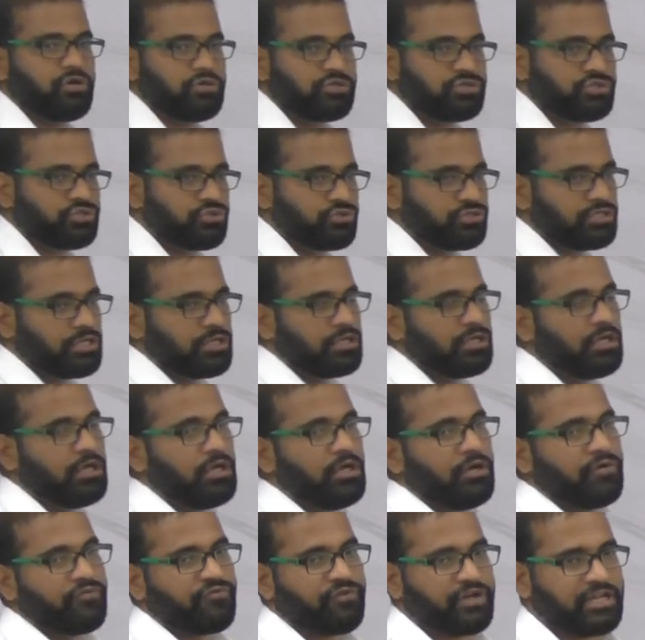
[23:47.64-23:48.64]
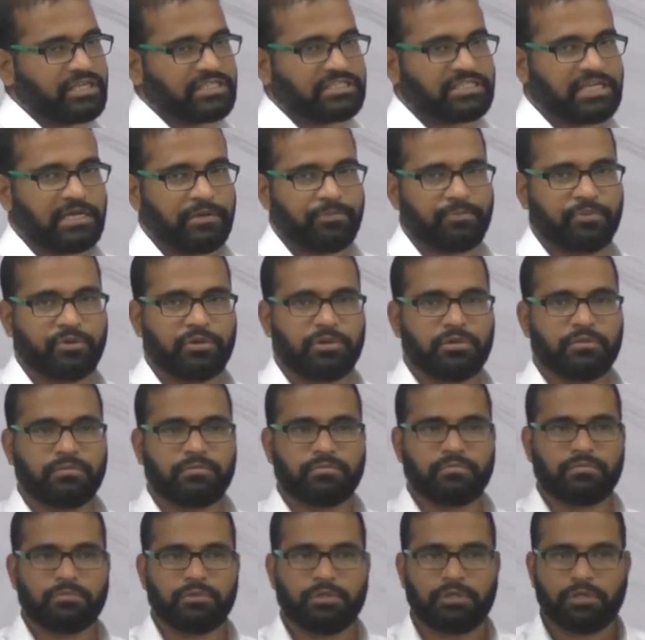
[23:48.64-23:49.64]
constitution. For example,
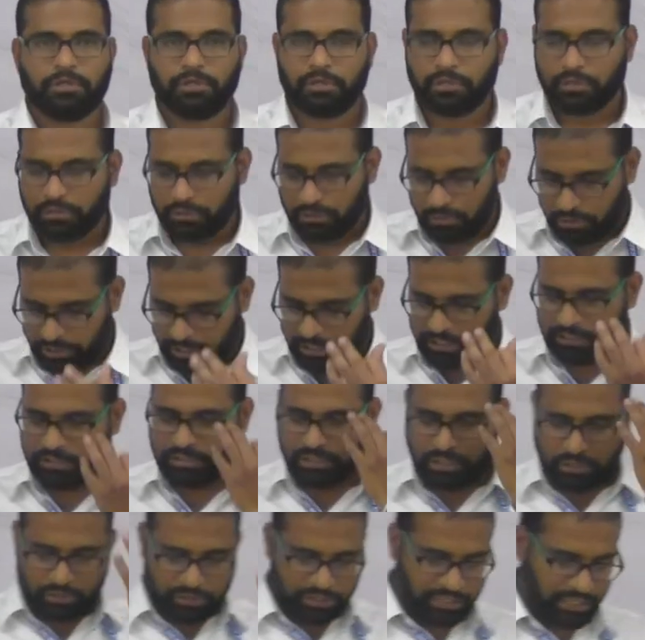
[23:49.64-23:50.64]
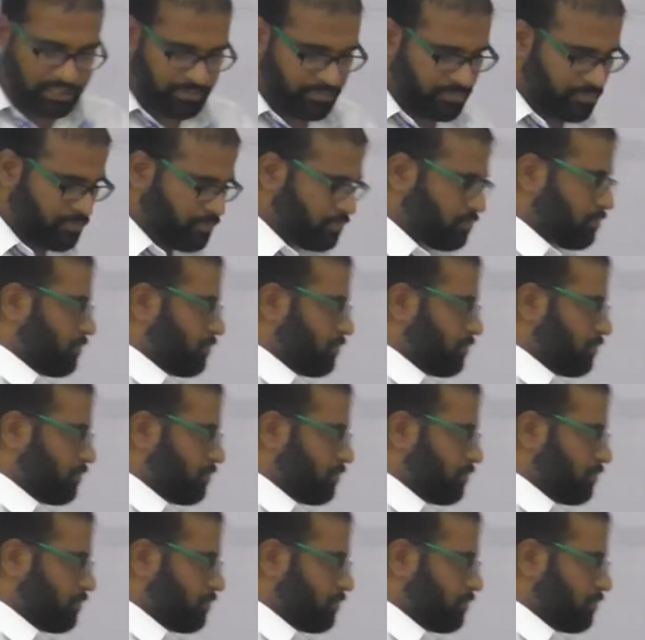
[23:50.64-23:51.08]
okay, now tell me,